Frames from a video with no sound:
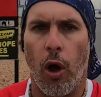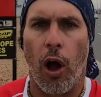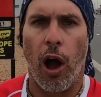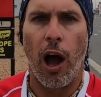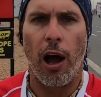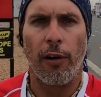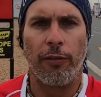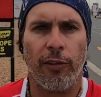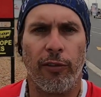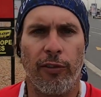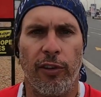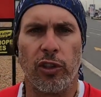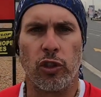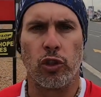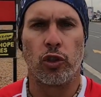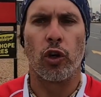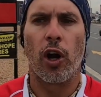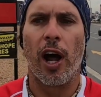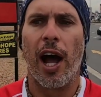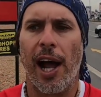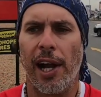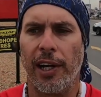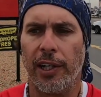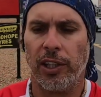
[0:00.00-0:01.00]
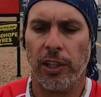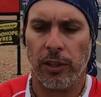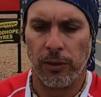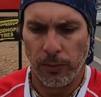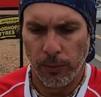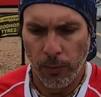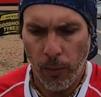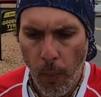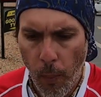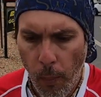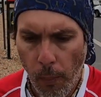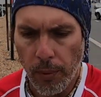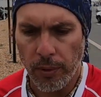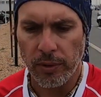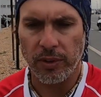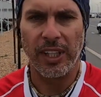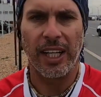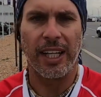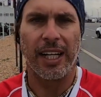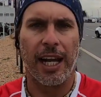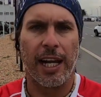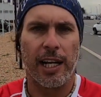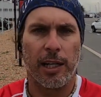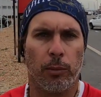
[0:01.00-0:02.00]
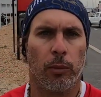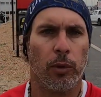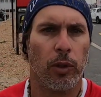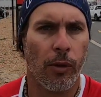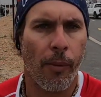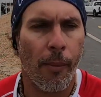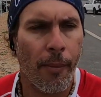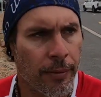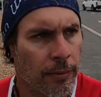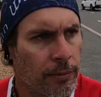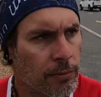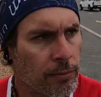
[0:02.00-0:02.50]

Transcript: Half of a dried dead animal.